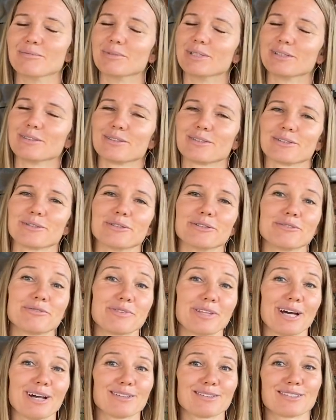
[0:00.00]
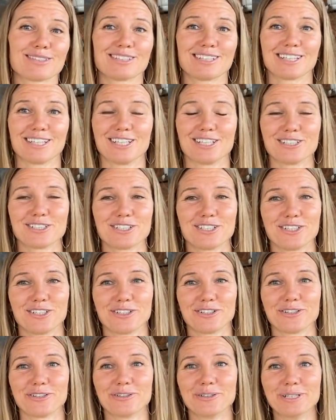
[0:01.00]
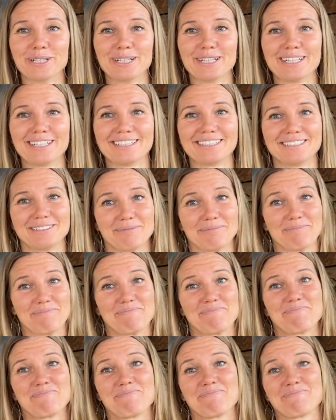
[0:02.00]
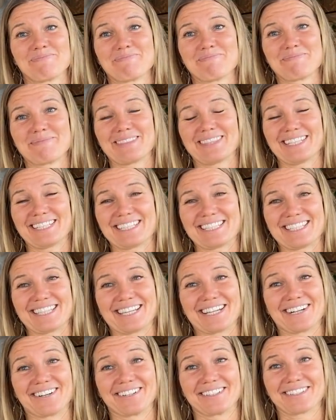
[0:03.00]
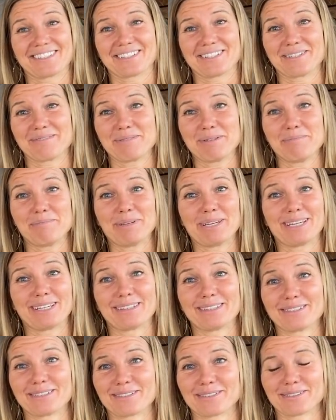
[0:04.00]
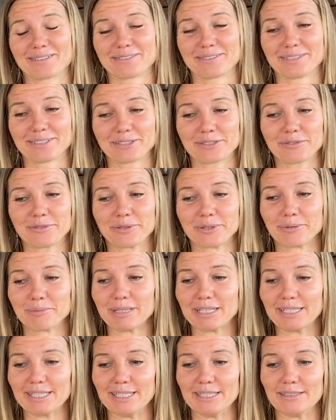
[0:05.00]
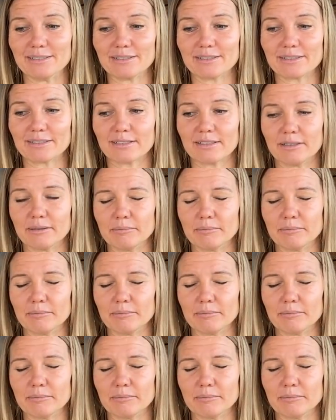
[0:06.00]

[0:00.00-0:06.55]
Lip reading: And so if that's singing to you, that's there. It's going to be big. The circle that's forming is